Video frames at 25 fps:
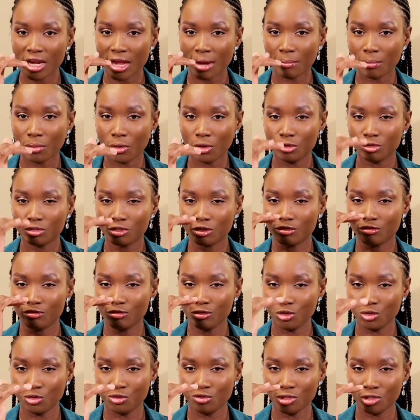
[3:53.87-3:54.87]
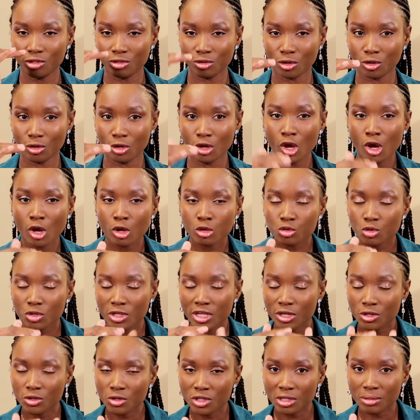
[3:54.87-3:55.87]
their point of no return. So
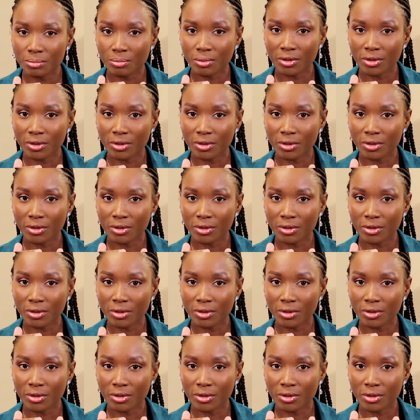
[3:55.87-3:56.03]
they know the